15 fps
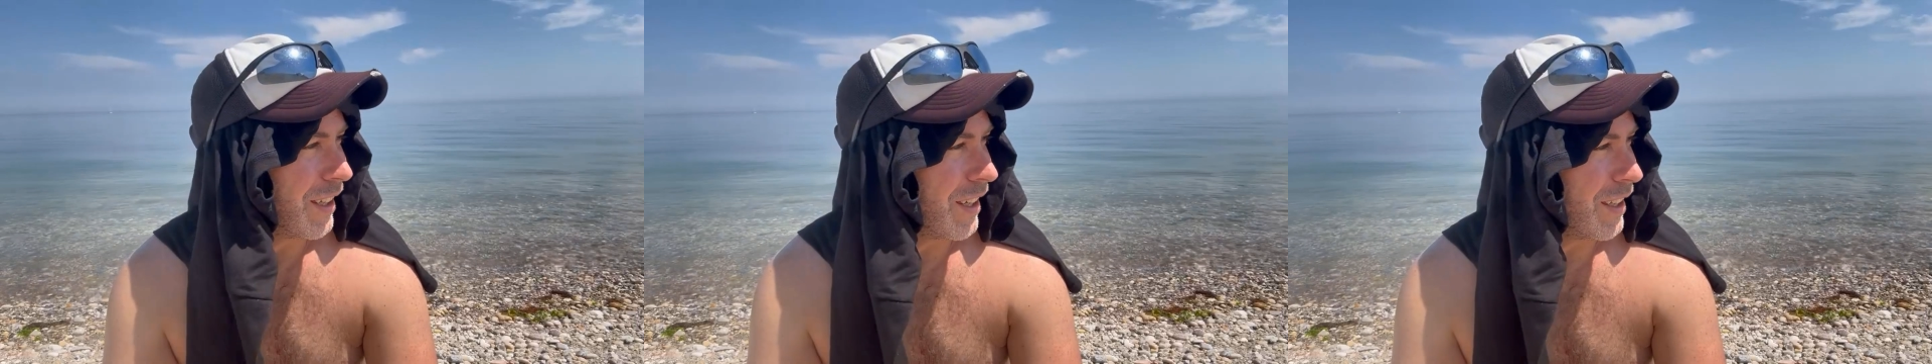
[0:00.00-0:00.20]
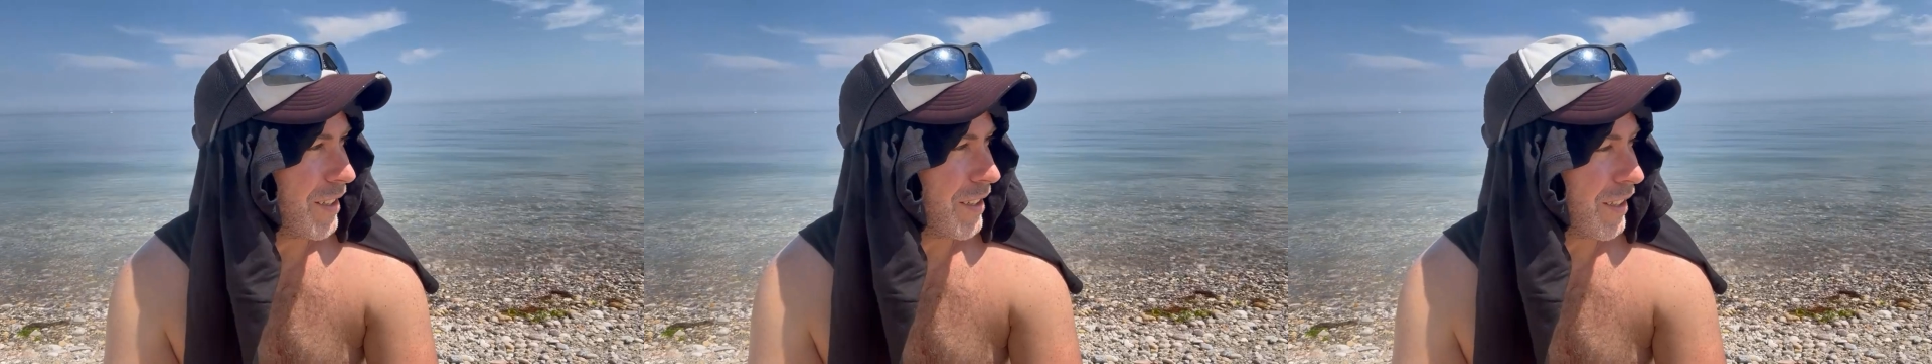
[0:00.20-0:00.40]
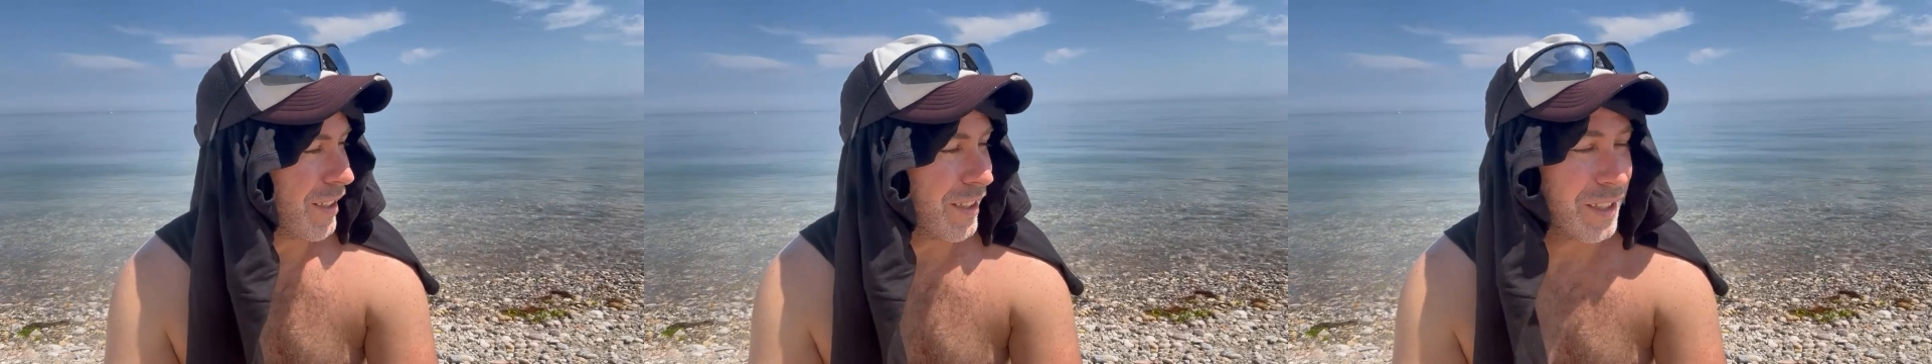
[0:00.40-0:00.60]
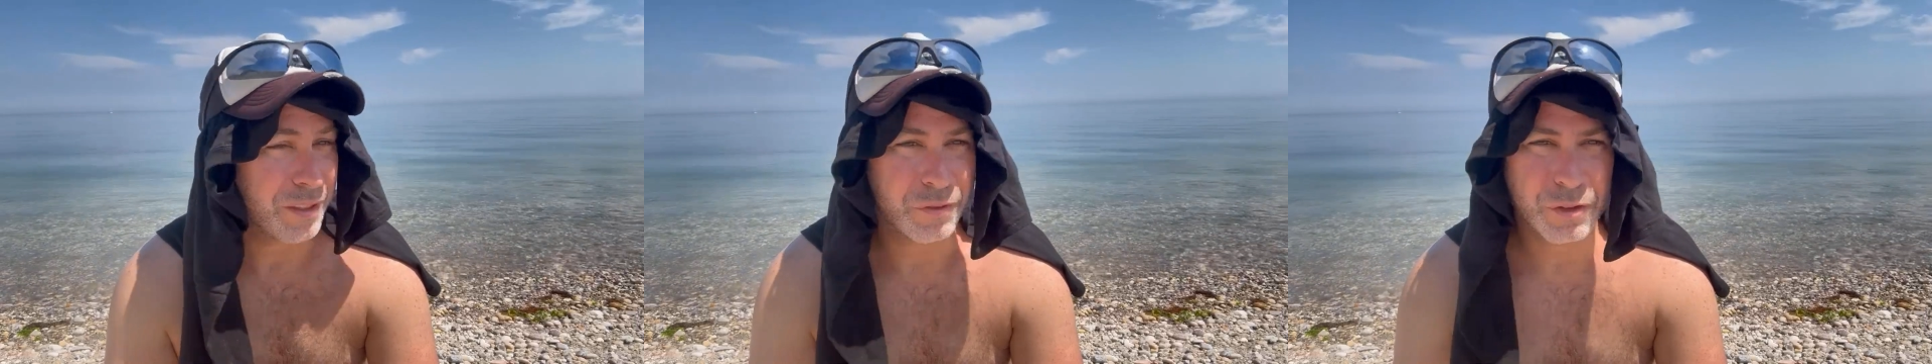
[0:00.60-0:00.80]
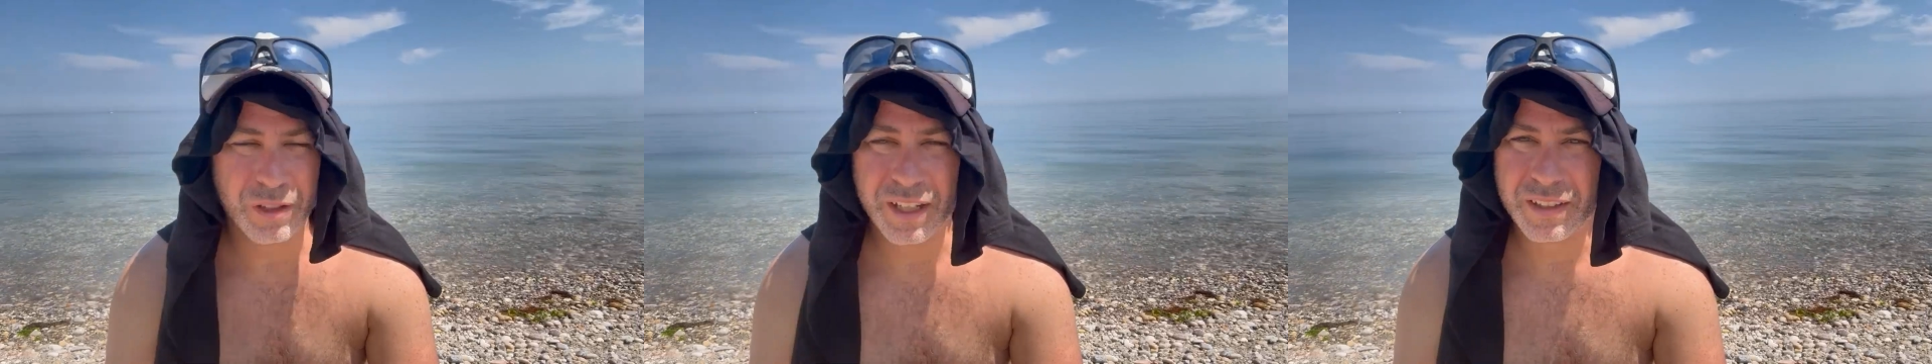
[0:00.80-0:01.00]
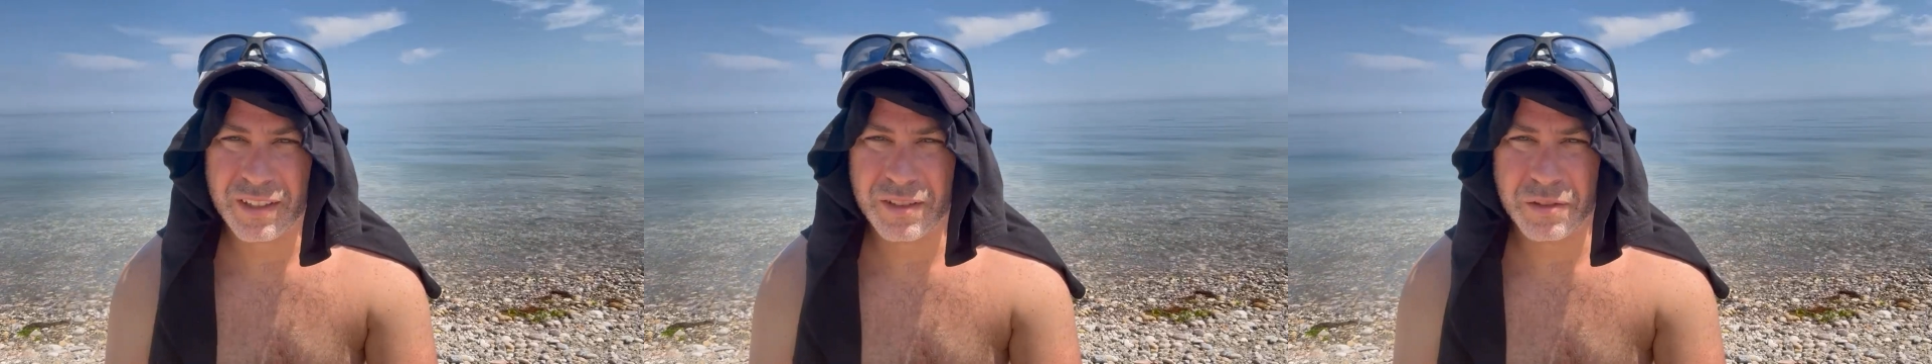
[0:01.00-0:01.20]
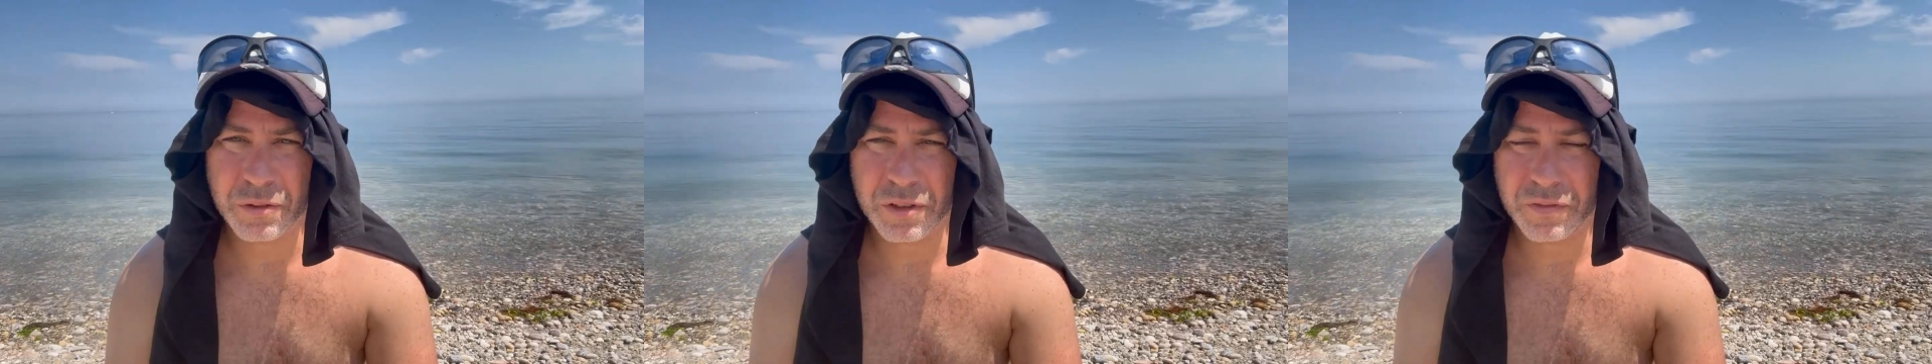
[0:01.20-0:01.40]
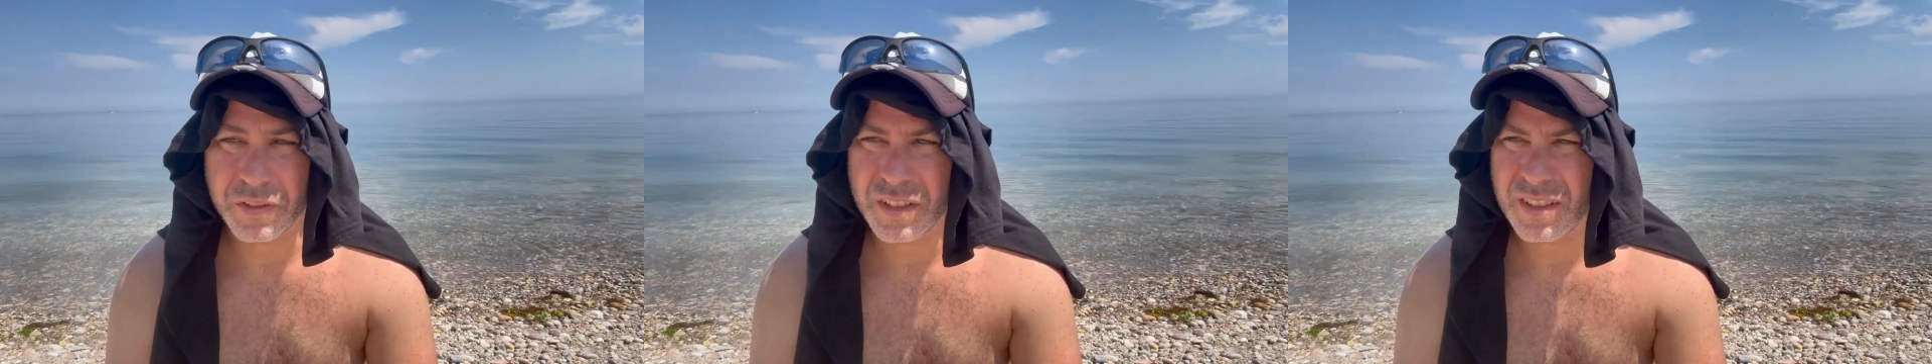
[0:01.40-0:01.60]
And if you like this sort of